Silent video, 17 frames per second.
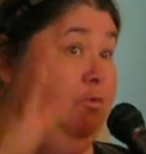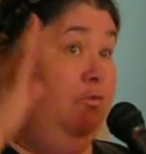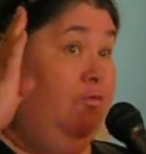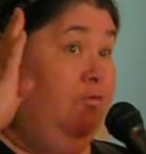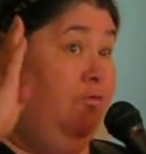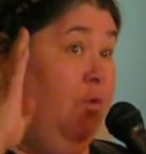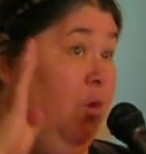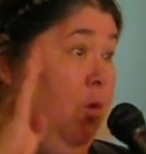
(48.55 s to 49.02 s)

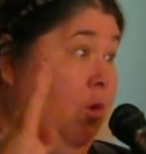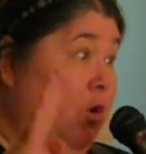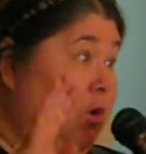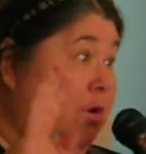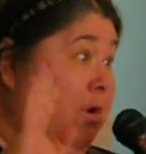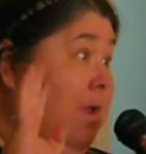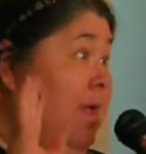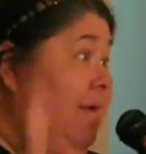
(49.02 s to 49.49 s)

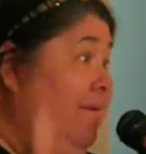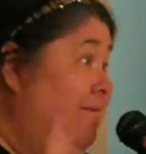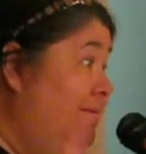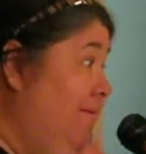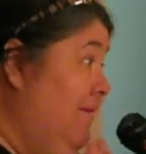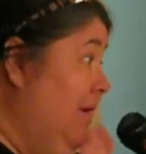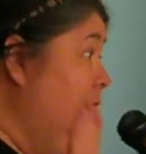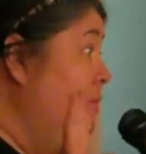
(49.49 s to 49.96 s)
four
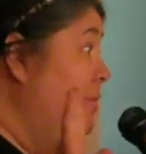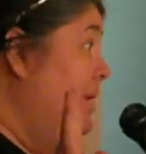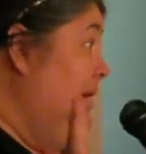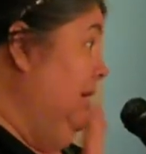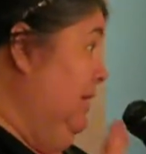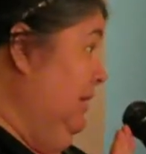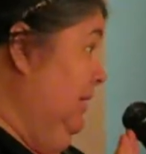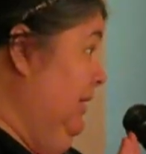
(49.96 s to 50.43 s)

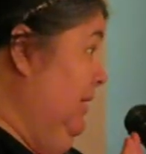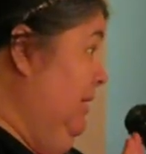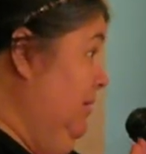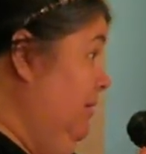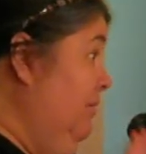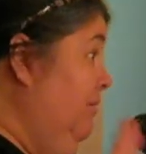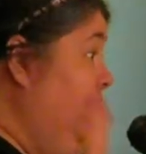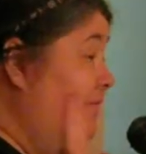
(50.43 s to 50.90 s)
very
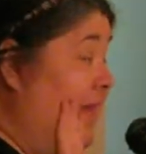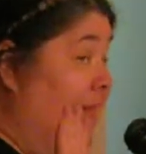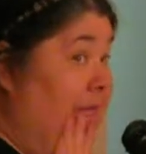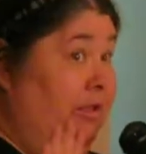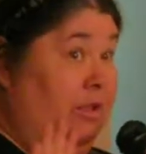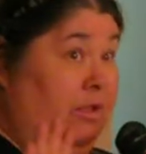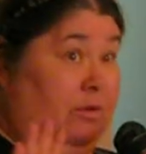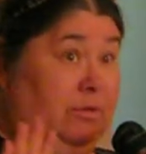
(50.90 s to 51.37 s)
clear
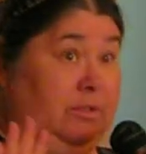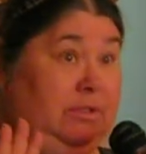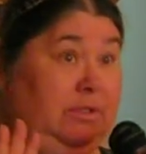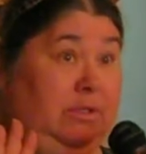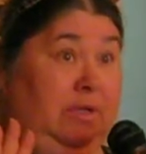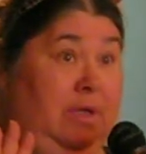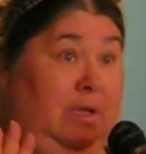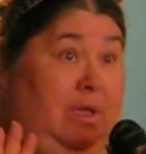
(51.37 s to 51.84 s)

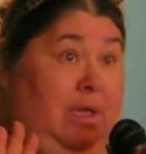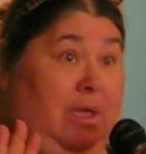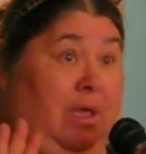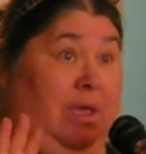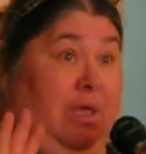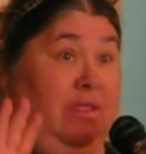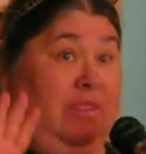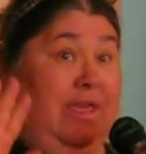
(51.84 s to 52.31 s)
values
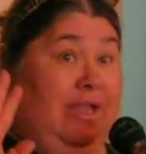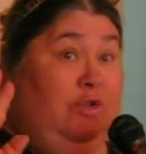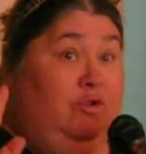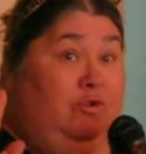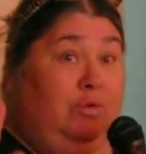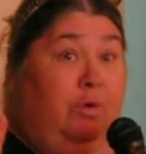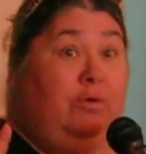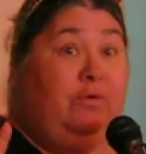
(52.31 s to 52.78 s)
that
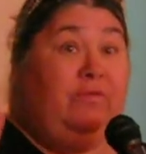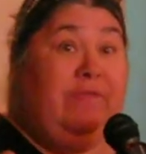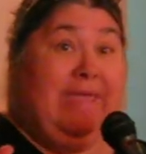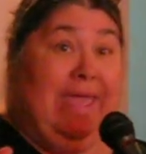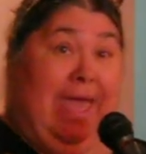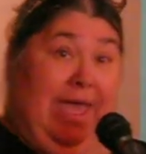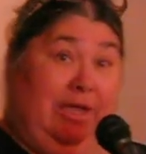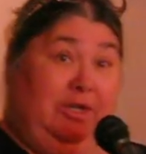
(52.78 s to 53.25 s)
drove
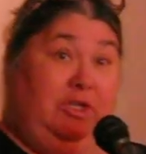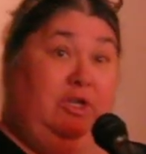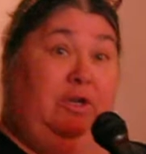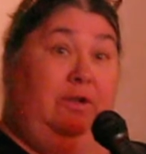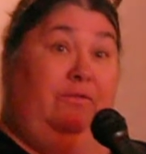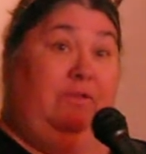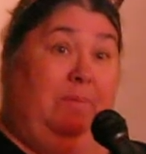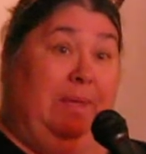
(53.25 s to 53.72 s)
the action
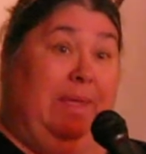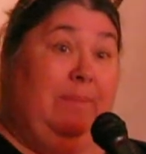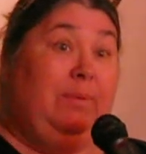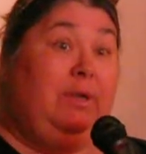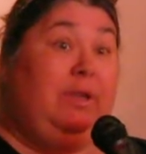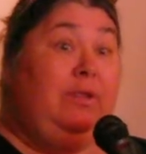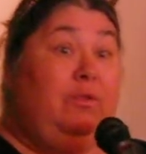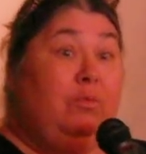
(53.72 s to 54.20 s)
of the
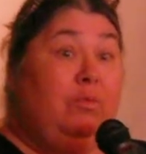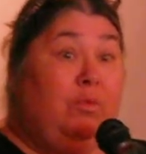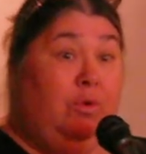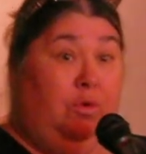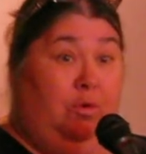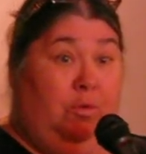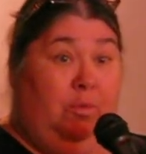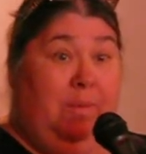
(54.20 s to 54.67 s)
people in the
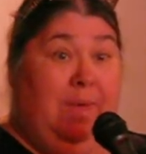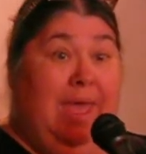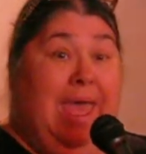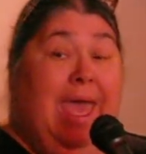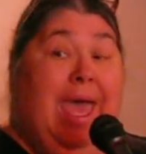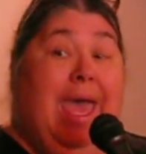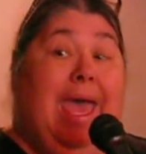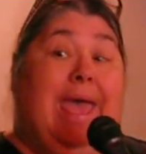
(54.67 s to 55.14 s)
room
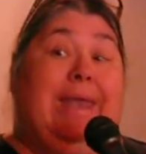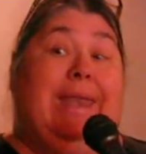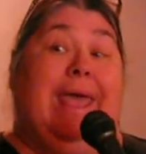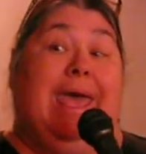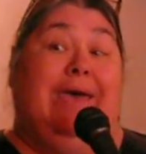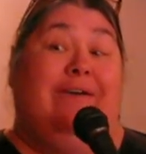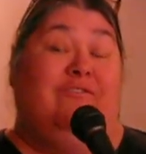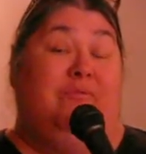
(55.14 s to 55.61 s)
and
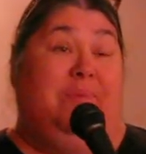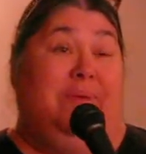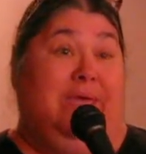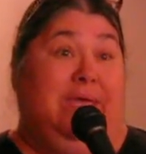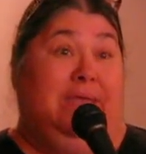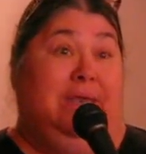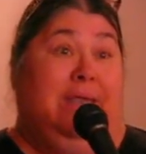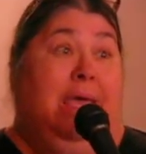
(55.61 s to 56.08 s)
have
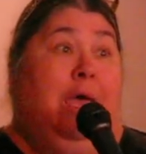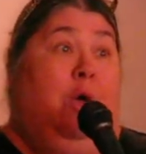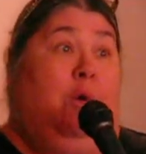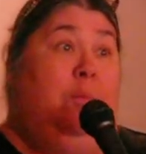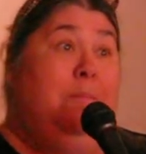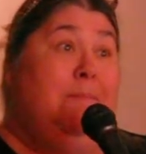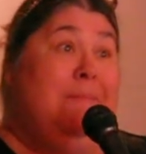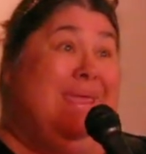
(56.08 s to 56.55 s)
been
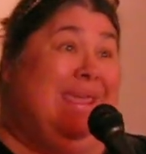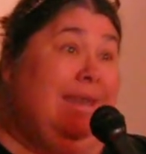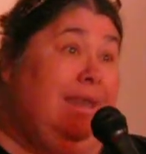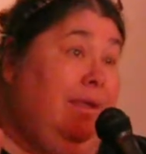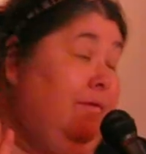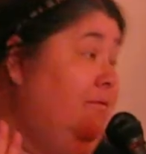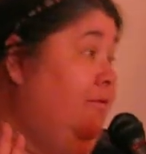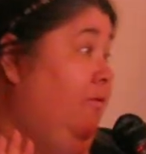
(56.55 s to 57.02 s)

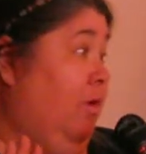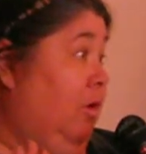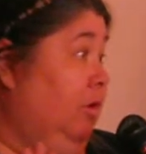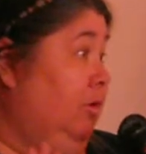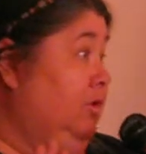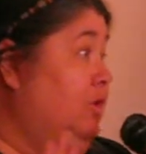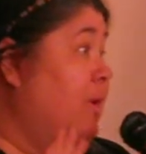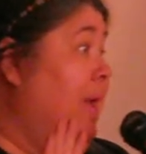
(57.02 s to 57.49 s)

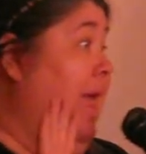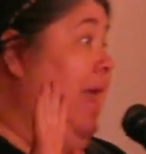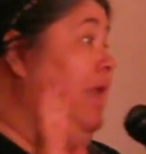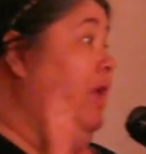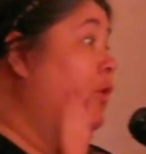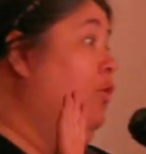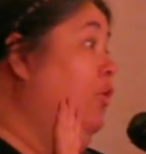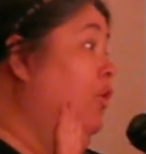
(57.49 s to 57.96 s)
meaningful to
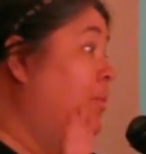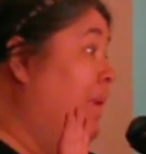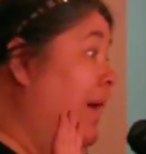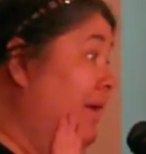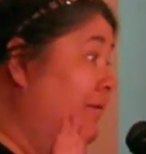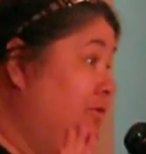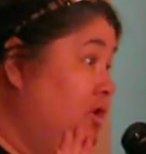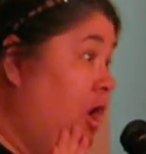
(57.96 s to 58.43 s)
any group
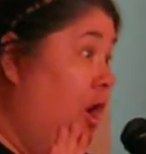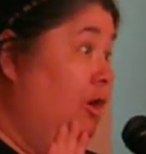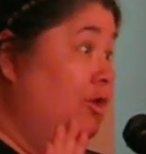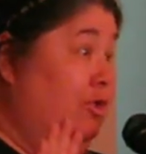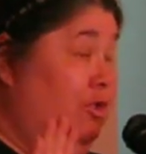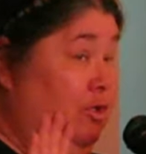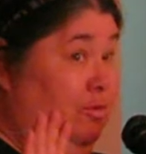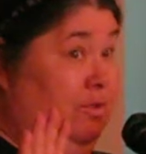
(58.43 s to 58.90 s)
I've
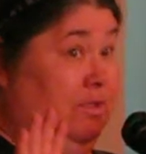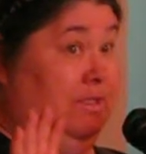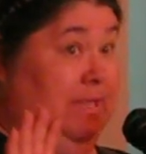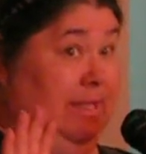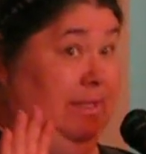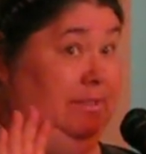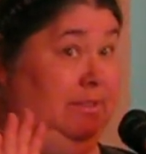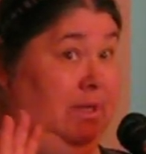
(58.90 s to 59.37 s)
talked to
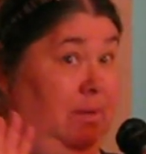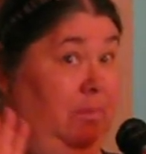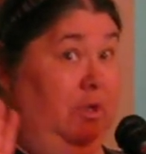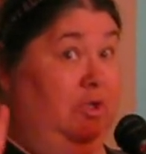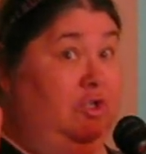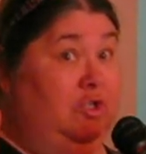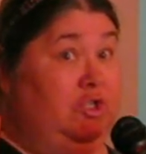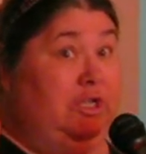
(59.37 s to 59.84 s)
since. And I'm
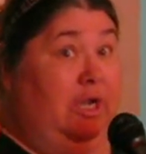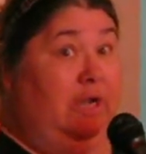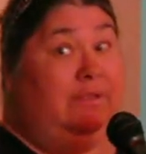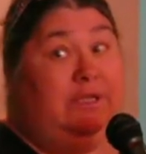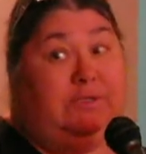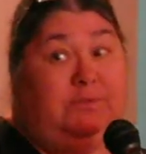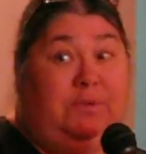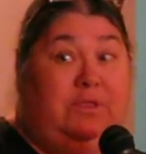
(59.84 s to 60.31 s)
going to share
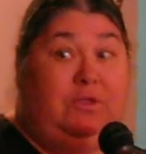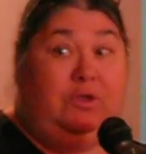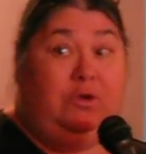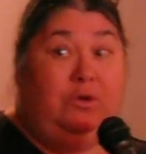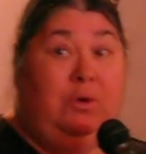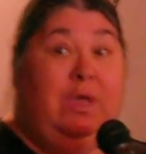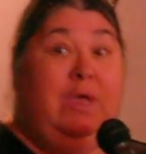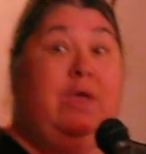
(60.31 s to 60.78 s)
these with
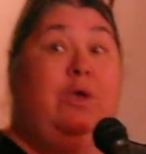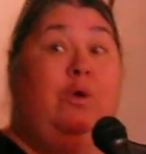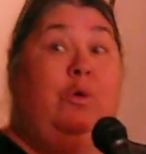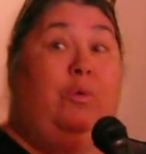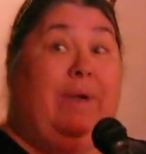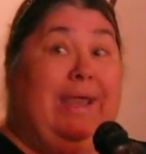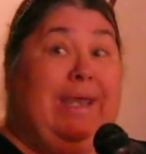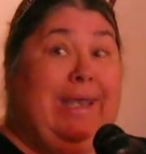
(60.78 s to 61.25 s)
you
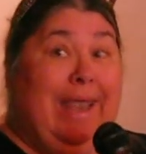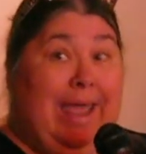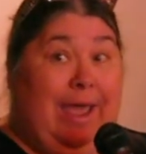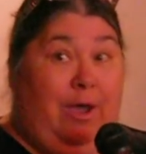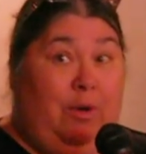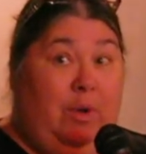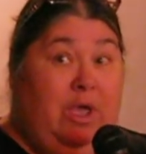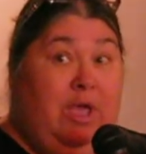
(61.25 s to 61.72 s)
right
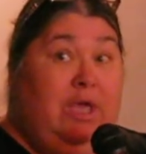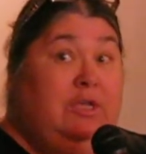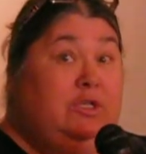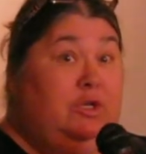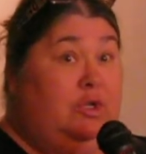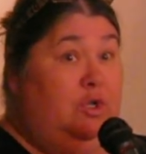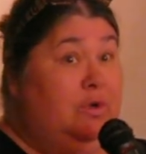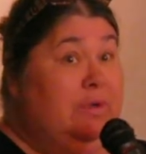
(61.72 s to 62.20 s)
now
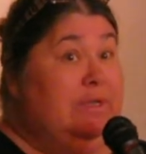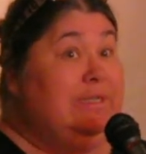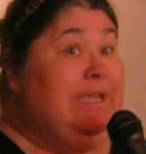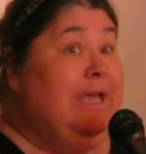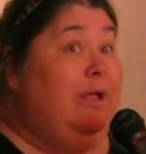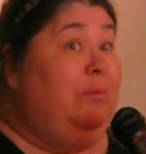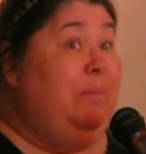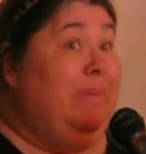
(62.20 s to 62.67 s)
so you can
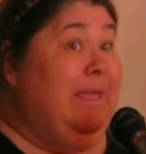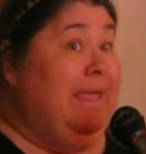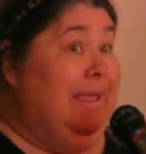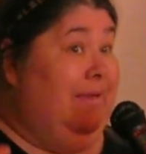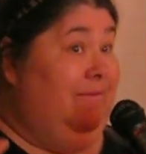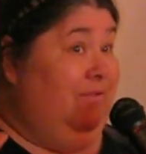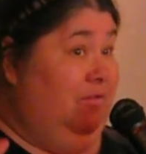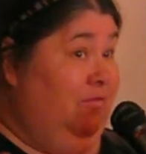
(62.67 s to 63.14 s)
tell
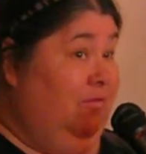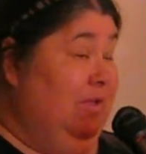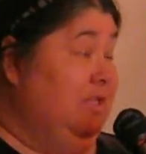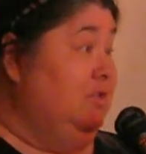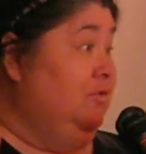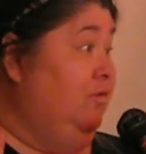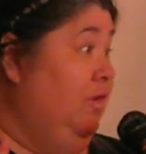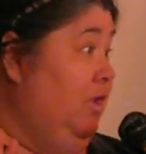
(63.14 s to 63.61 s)
me if it
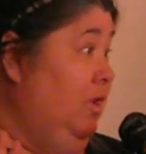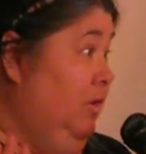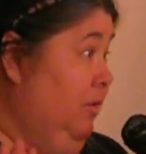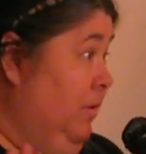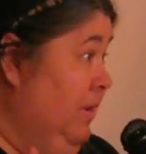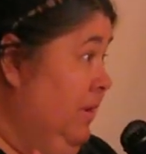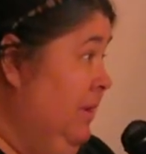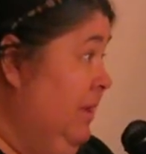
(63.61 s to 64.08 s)
fits for you.